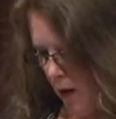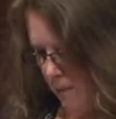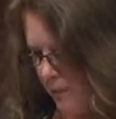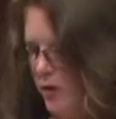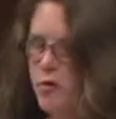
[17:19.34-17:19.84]

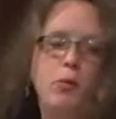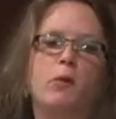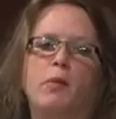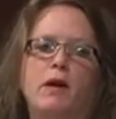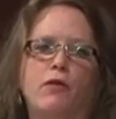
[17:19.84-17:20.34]
This
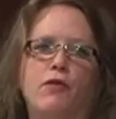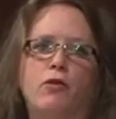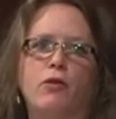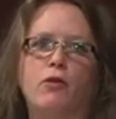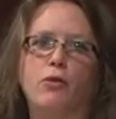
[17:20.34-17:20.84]
book
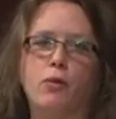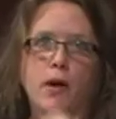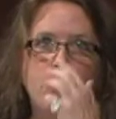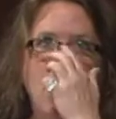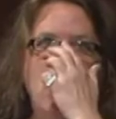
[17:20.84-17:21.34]
features
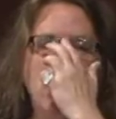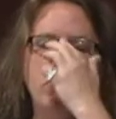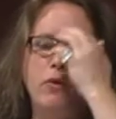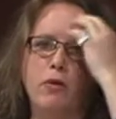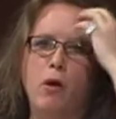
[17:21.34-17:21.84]
3
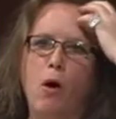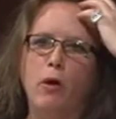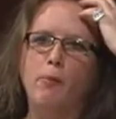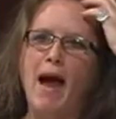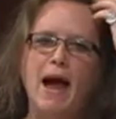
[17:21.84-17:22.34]
poems
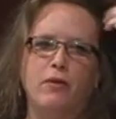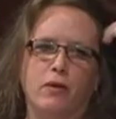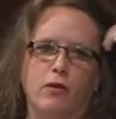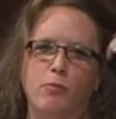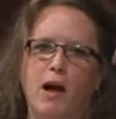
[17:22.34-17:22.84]
called
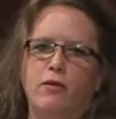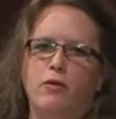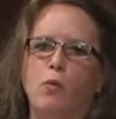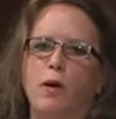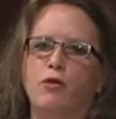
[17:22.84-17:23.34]
Passage
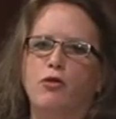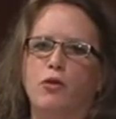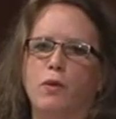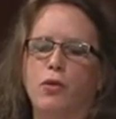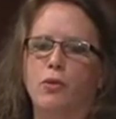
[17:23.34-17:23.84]
1,
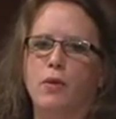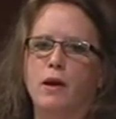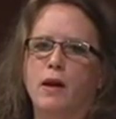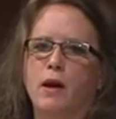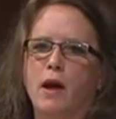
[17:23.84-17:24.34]
2, and
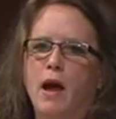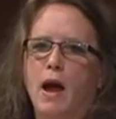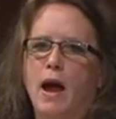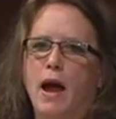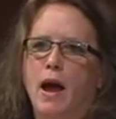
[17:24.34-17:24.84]
3,
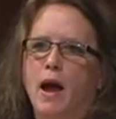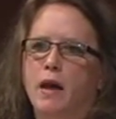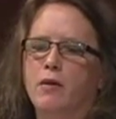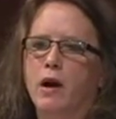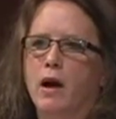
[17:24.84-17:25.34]

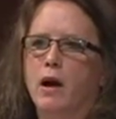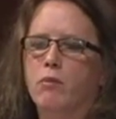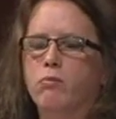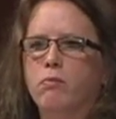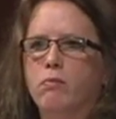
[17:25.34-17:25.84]
and
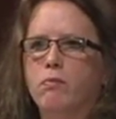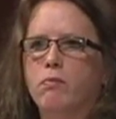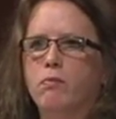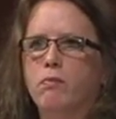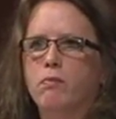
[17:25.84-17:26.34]

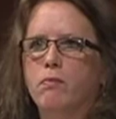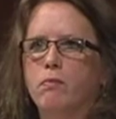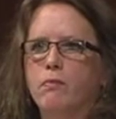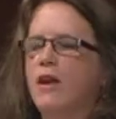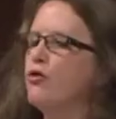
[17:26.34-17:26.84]

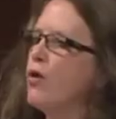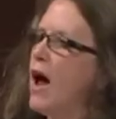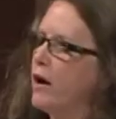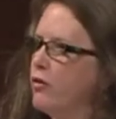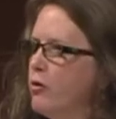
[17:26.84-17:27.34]
they
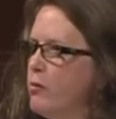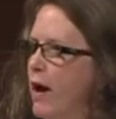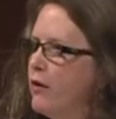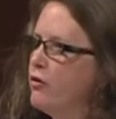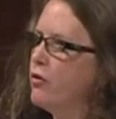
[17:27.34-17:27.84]
track certain
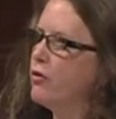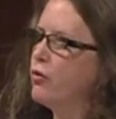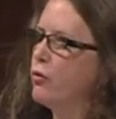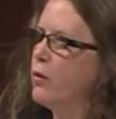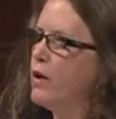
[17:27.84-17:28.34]
passages
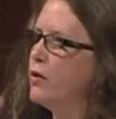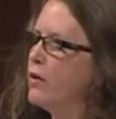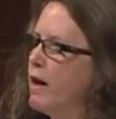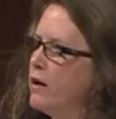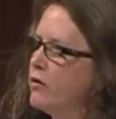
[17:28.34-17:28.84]
through either
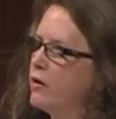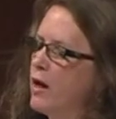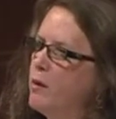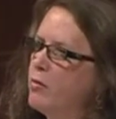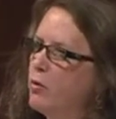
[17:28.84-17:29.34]

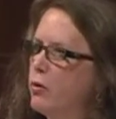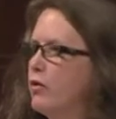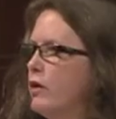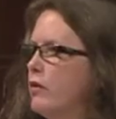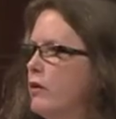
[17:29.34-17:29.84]
landscapes or
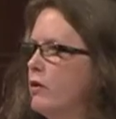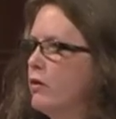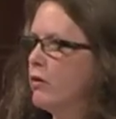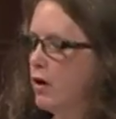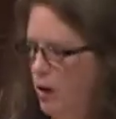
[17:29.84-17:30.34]

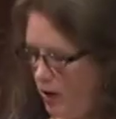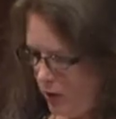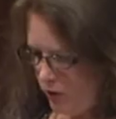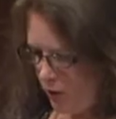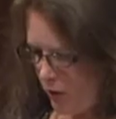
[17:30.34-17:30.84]
seasons.
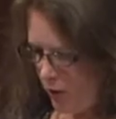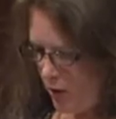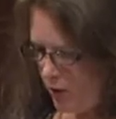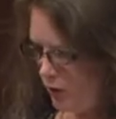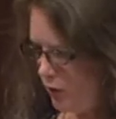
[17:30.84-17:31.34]
So I thought
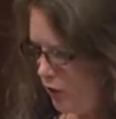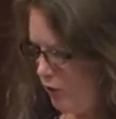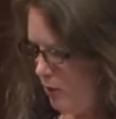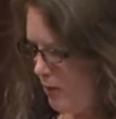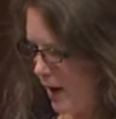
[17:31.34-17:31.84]
I'd read you
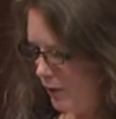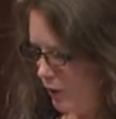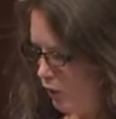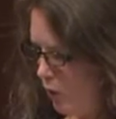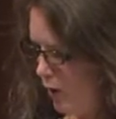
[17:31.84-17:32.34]
from
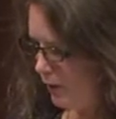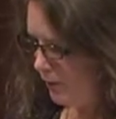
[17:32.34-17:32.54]
Passage 1.